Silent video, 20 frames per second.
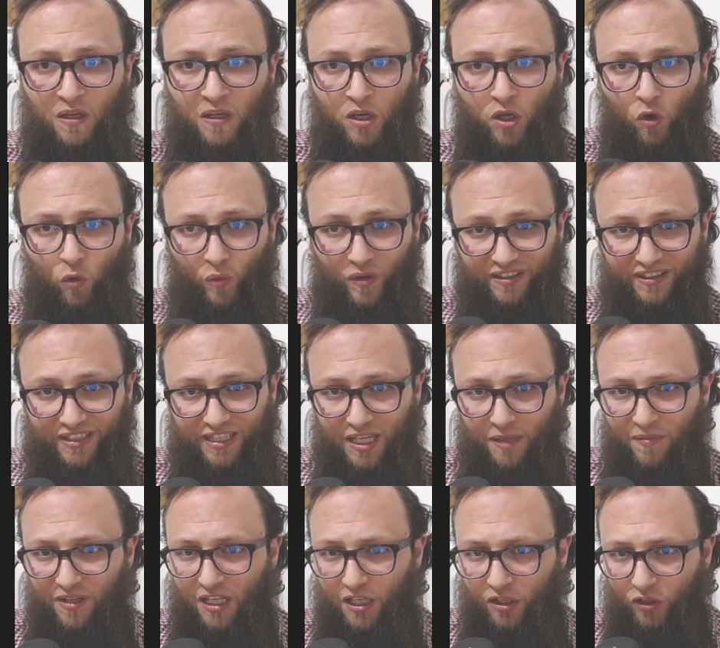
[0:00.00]
with
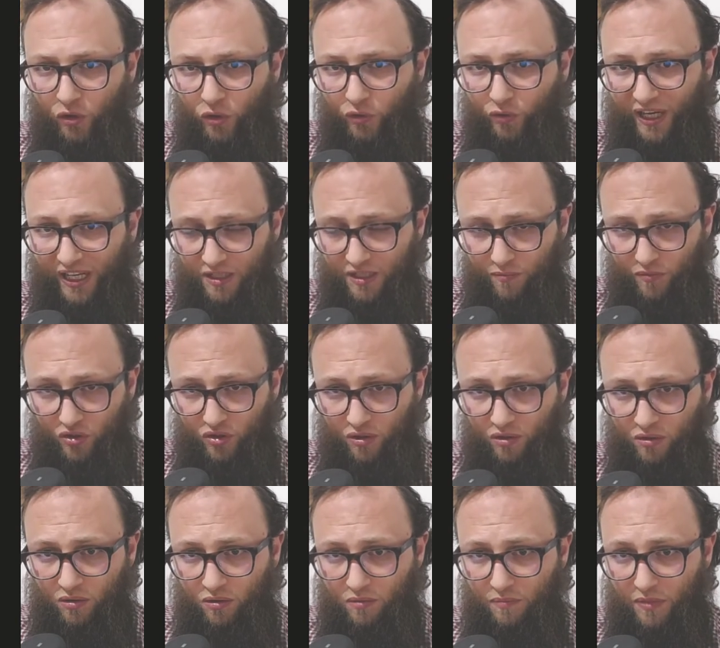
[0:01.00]
chemical
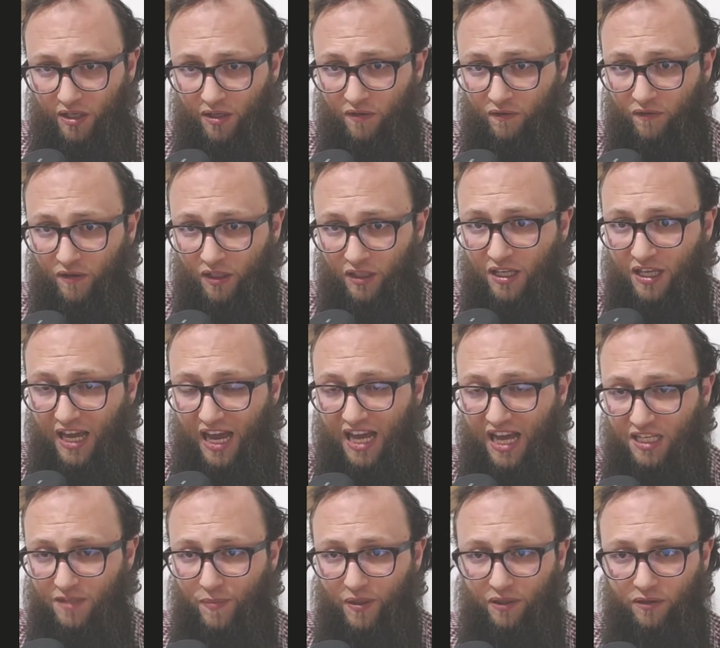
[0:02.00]
neurotransmission being the key
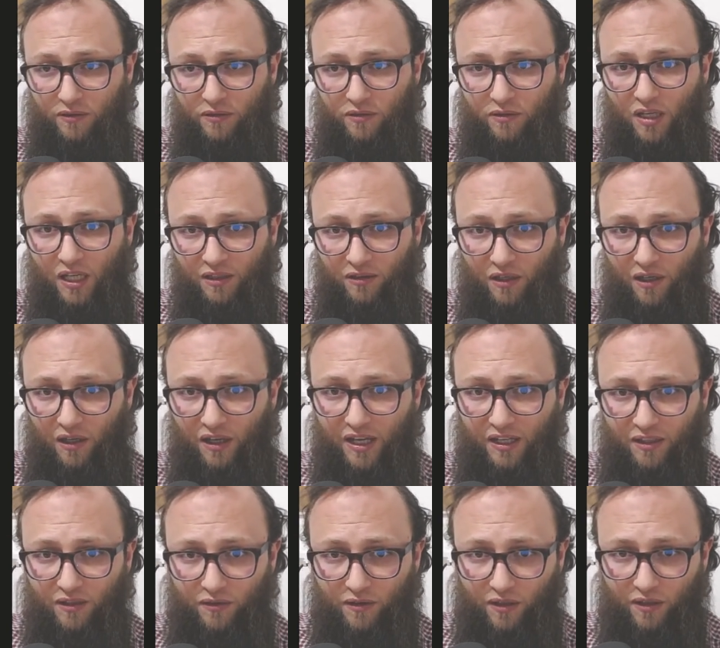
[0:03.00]
aspect
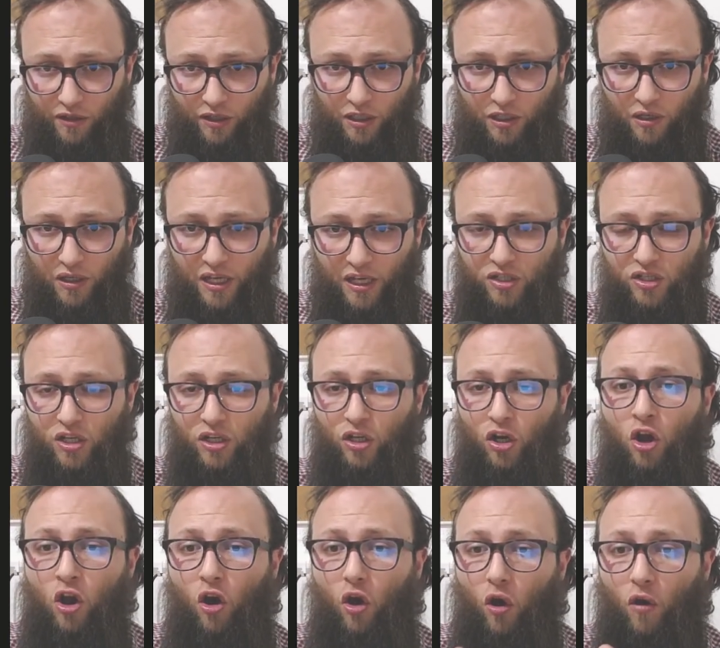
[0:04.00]
underlying the regulation
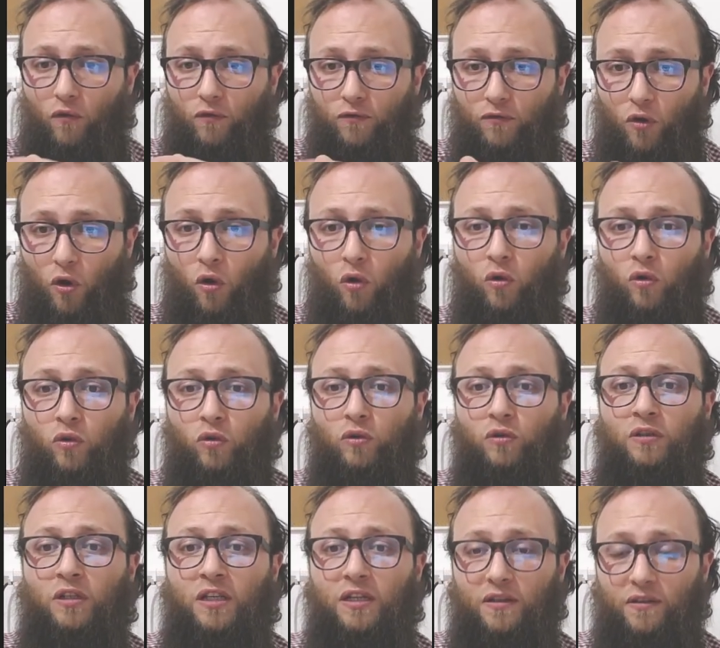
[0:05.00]
of all
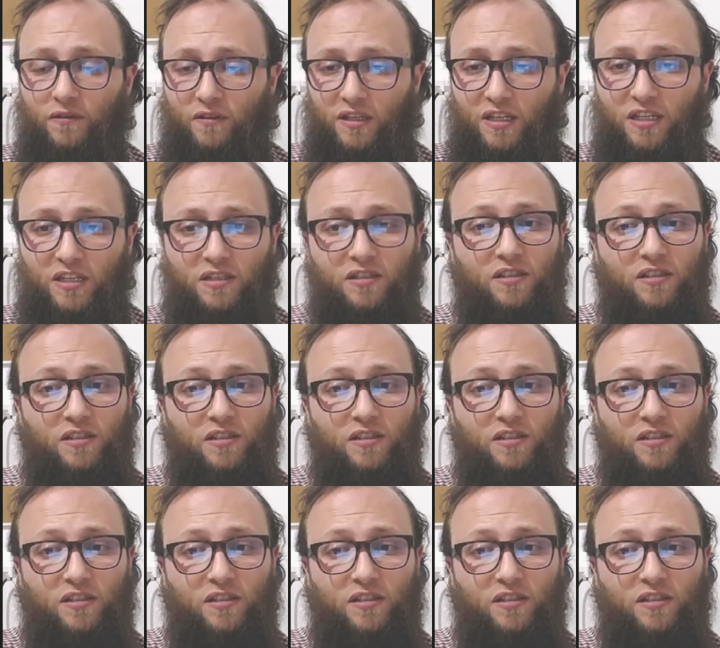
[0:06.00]
these